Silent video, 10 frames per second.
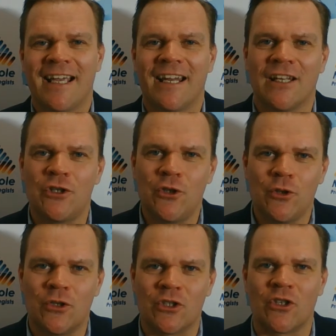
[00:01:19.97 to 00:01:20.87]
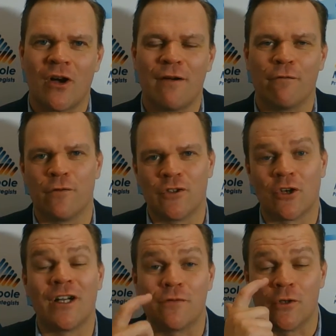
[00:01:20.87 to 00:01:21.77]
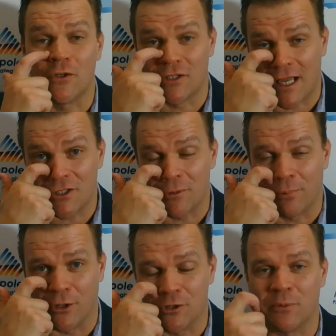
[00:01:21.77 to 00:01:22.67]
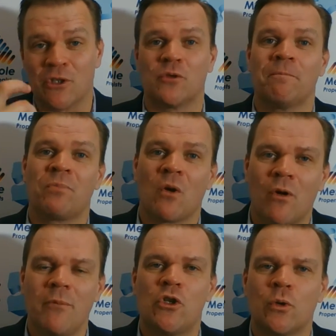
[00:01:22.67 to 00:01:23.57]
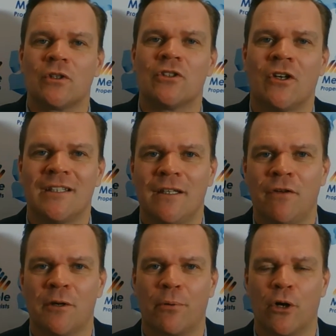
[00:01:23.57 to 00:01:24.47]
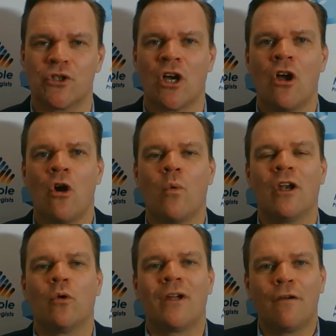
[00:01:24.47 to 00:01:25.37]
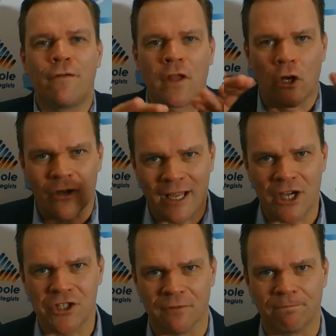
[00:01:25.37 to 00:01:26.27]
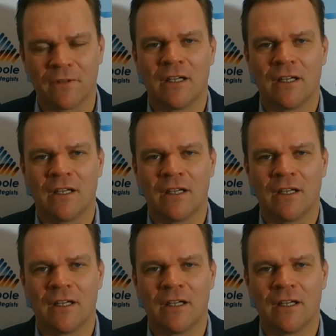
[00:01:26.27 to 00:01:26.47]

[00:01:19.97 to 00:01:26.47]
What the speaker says: And let's use the science versus art approach, because when we took the scientific approach, we're looking for the location.